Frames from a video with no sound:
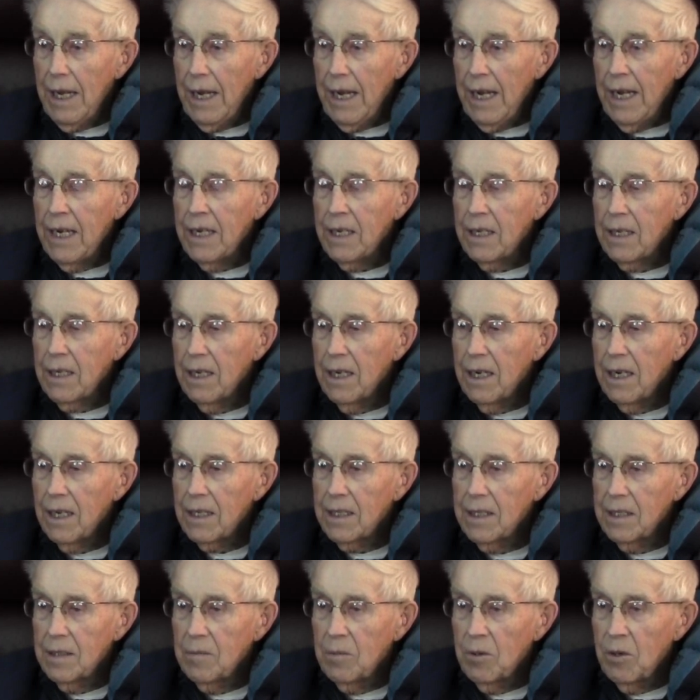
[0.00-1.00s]
8
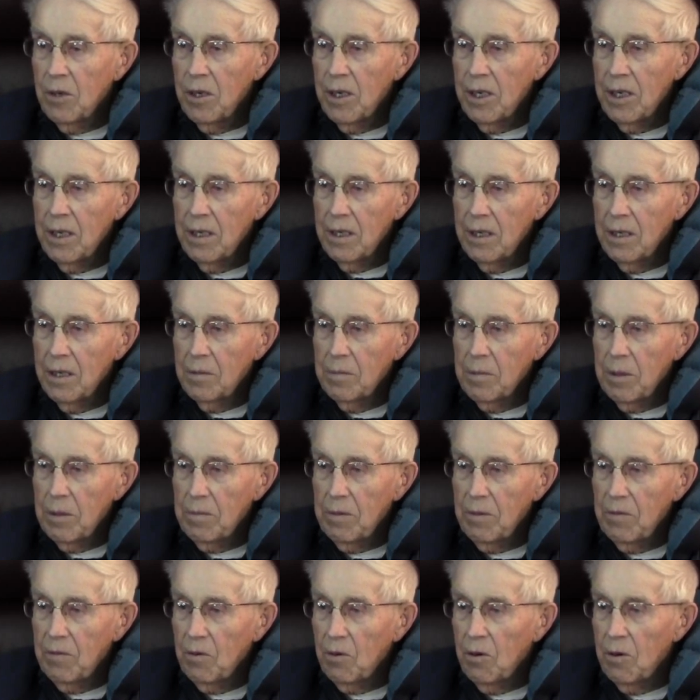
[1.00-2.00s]
o'clock in the morning, a little bit
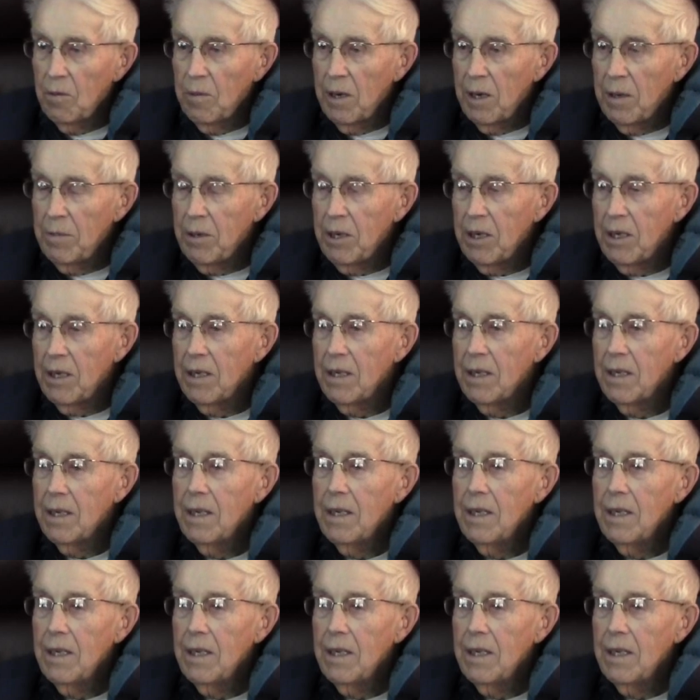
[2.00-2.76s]
before maybe,